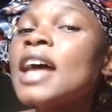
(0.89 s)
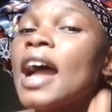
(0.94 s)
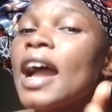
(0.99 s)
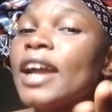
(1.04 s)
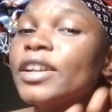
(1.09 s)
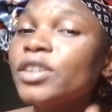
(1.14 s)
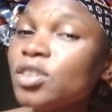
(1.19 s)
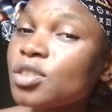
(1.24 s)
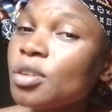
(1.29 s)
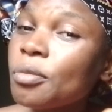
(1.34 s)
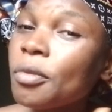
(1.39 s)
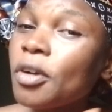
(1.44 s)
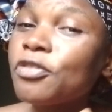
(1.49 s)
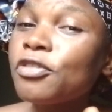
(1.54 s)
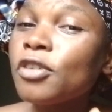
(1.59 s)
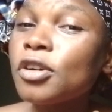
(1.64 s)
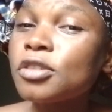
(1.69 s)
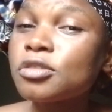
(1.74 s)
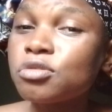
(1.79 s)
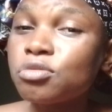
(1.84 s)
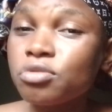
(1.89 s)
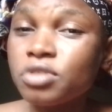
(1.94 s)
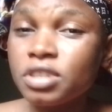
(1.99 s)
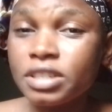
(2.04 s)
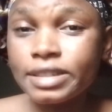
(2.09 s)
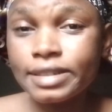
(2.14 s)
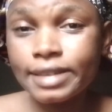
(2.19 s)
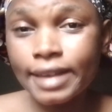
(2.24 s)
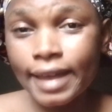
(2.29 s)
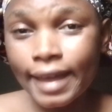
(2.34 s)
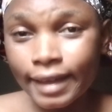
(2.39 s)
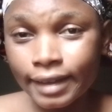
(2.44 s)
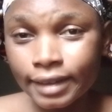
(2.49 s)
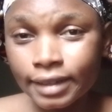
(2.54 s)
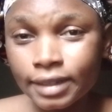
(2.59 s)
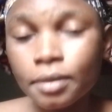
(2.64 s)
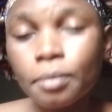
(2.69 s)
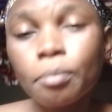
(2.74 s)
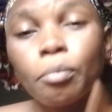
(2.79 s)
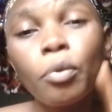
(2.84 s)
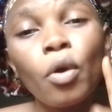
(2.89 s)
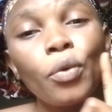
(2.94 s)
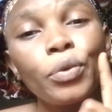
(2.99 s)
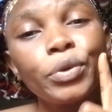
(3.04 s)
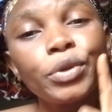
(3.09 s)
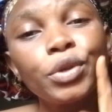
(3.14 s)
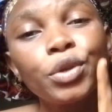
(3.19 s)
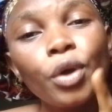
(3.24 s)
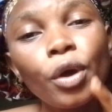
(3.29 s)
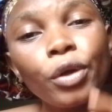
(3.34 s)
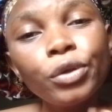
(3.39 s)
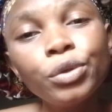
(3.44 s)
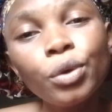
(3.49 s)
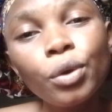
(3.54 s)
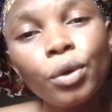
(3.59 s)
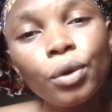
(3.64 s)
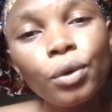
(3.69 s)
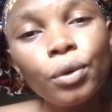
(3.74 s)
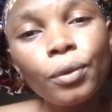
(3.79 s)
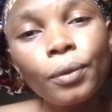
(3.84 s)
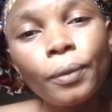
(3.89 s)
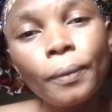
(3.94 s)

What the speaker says: I know some of us do eat egg, but we don't know